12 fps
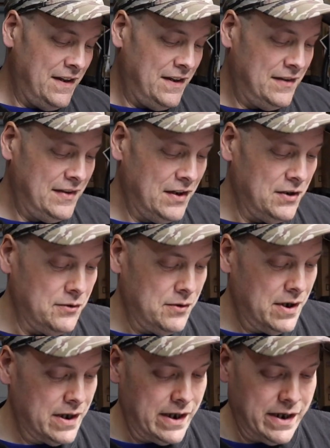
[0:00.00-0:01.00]
So
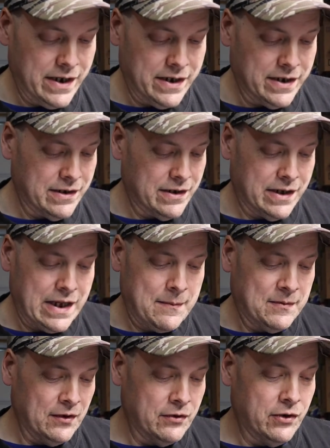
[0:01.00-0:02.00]
he
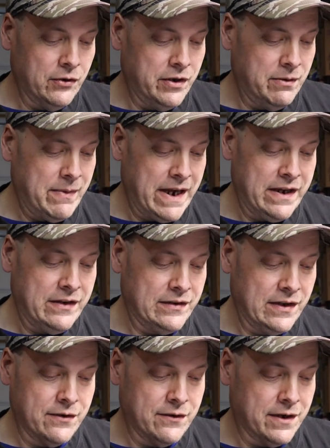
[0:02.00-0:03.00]
keeps on going about his
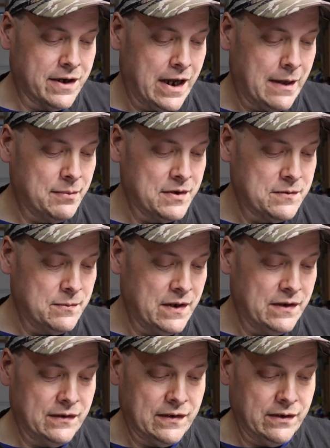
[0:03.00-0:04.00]
other
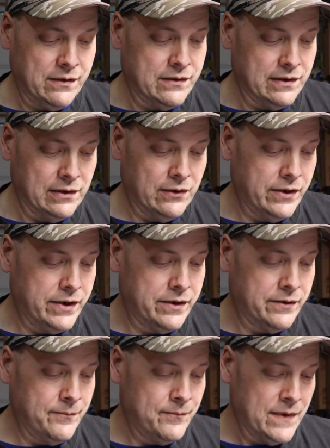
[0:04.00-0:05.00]
accomplishments. You know, he's a
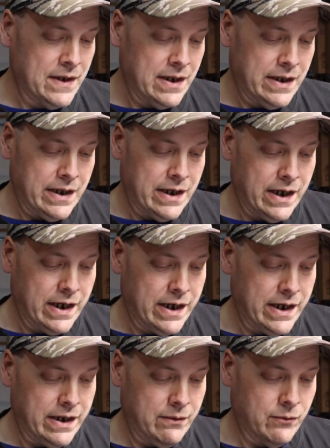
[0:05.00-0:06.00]
lawyer.
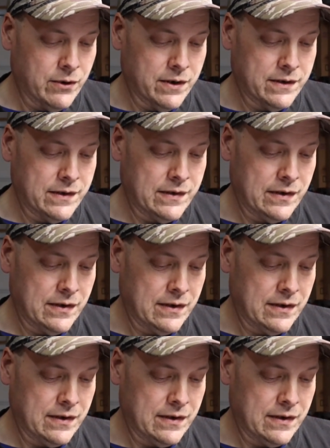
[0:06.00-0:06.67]
He was